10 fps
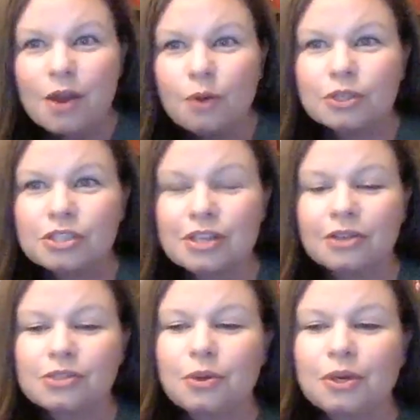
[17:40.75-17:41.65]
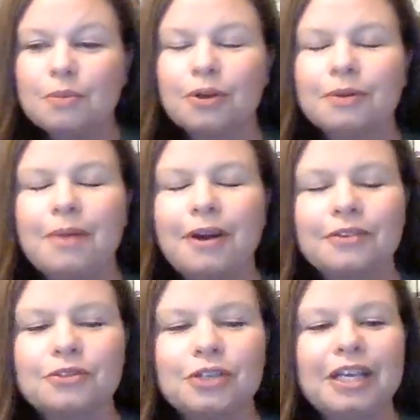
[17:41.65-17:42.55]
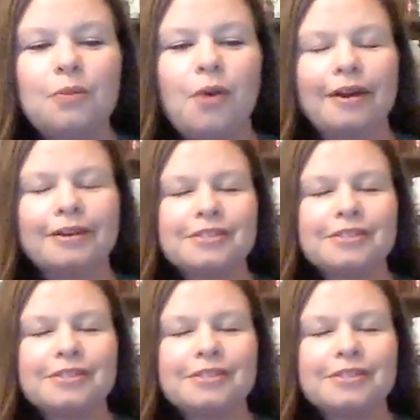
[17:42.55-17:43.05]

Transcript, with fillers: which is also an important part of drinking water.